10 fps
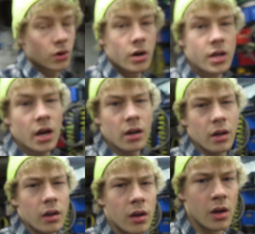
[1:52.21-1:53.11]
Ronnie had
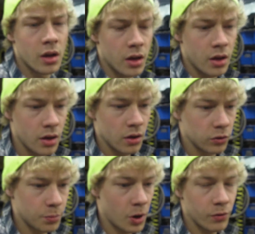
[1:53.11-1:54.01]
a
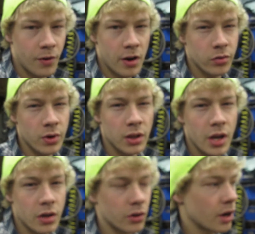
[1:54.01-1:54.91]
spare 5.3
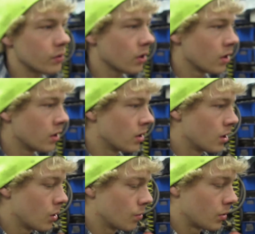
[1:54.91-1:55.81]
laying around,
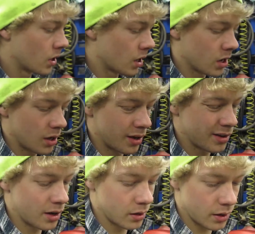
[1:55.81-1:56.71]
but
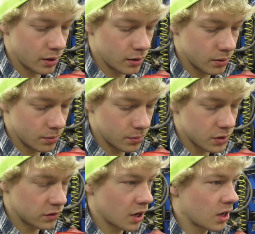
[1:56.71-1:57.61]

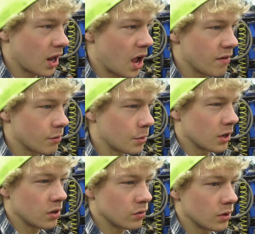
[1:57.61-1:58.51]
he said I could have it,
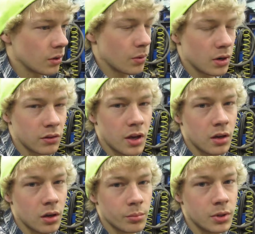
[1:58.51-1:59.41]
but I didn't really want to
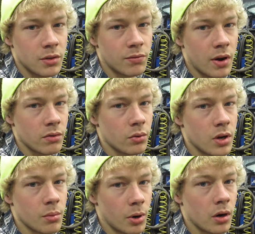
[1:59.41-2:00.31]
take a complete
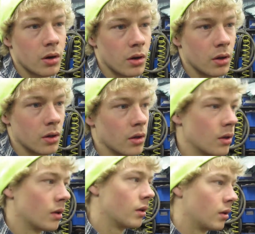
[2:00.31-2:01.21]
5.3 apart
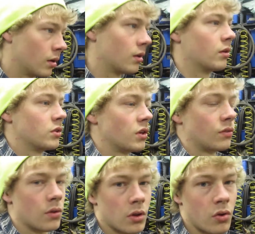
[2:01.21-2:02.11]

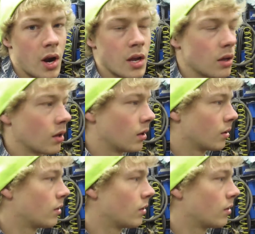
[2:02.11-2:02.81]
just for the crank.